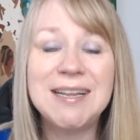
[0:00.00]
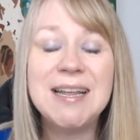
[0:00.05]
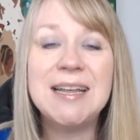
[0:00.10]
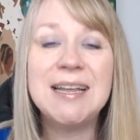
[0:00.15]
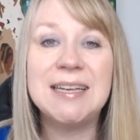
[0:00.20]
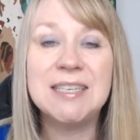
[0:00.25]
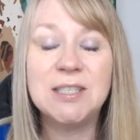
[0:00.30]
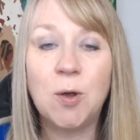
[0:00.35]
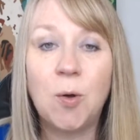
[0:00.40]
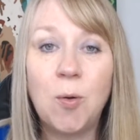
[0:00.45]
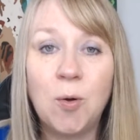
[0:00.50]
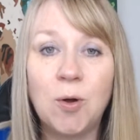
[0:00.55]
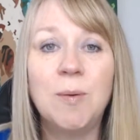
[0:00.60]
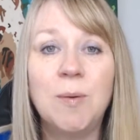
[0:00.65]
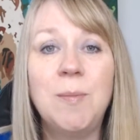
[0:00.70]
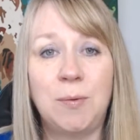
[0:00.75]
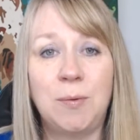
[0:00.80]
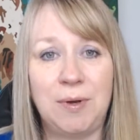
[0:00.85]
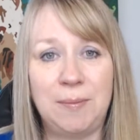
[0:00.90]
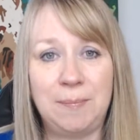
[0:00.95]
is
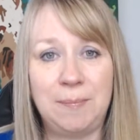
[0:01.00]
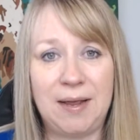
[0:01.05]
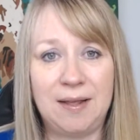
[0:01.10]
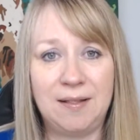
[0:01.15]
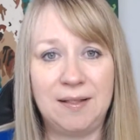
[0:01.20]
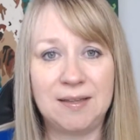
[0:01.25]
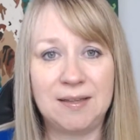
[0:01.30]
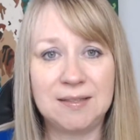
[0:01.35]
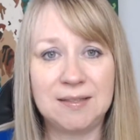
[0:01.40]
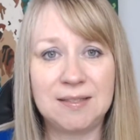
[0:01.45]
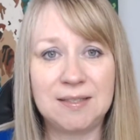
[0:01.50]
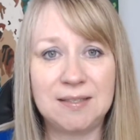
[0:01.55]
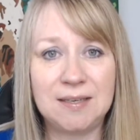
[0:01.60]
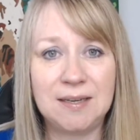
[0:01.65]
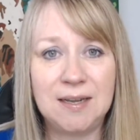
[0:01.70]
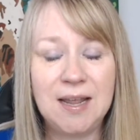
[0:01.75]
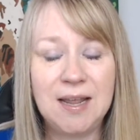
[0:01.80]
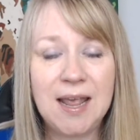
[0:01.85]
hormone imbalance.